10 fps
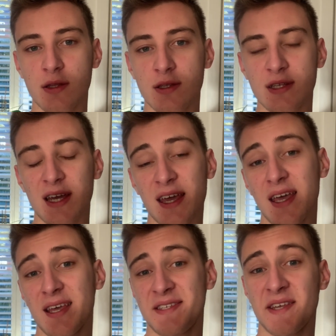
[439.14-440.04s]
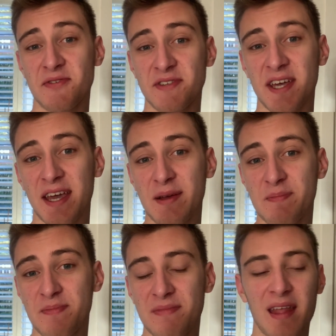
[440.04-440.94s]
Today is Saturday
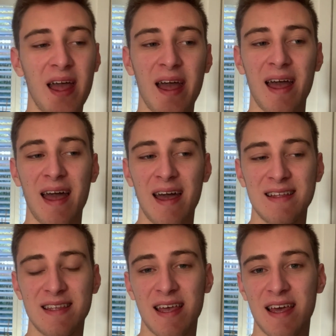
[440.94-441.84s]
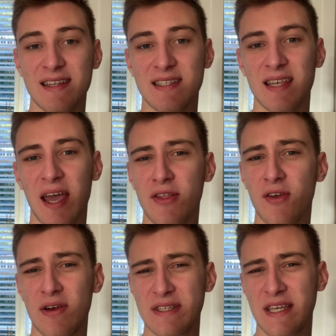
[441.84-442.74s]
and it's
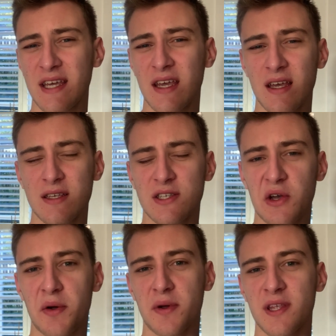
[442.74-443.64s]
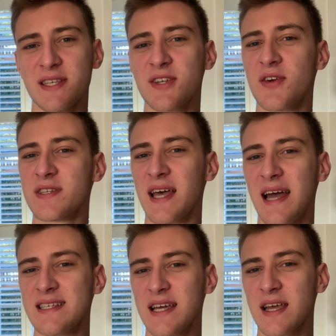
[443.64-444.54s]
8:30, so I'm gonna start
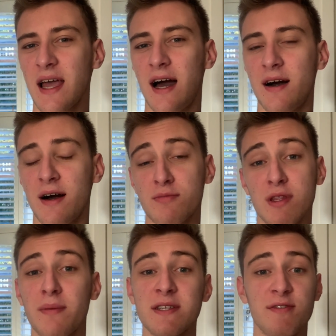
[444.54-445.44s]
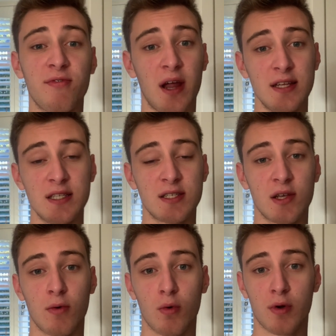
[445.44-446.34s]
heading. I'm gonna meet a friend,
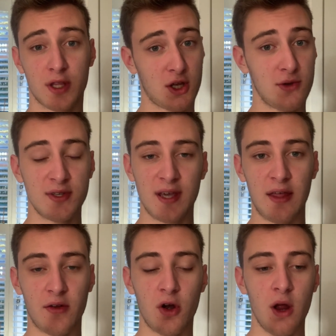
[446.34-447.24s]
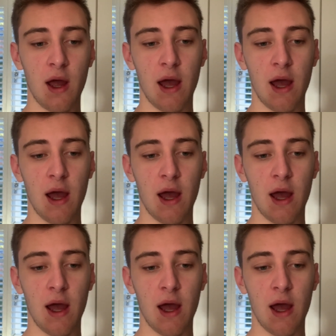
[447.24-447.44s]
so we're gonna go together.